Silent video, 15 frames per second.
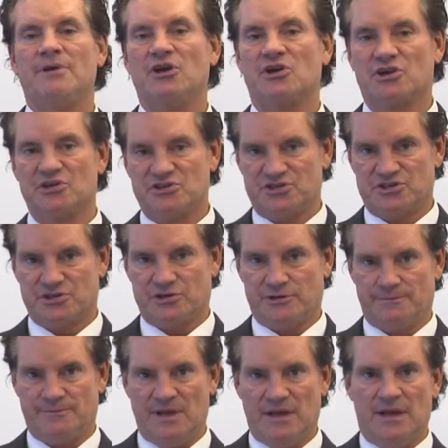be a
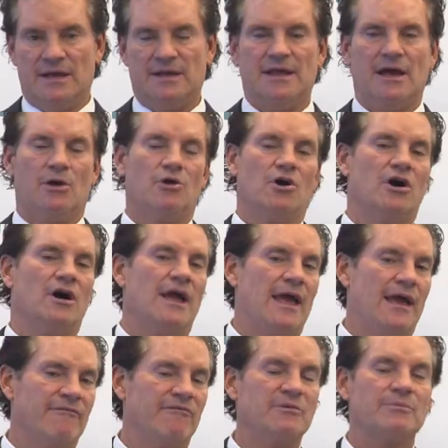concern. Now,
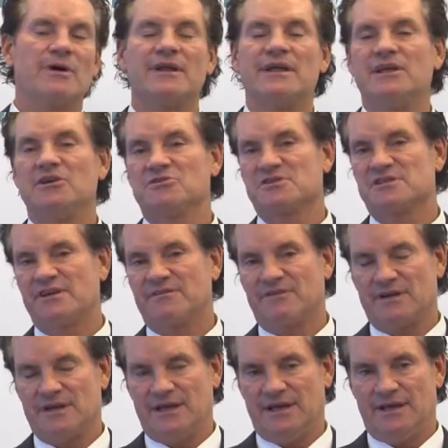everybody heals
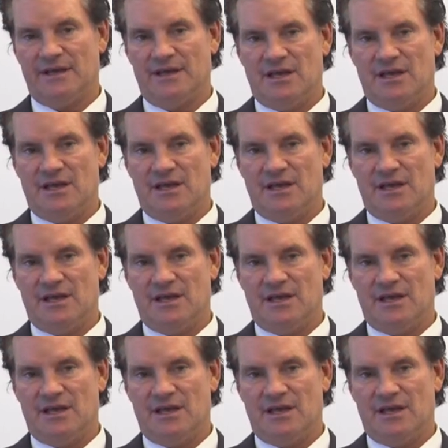differently.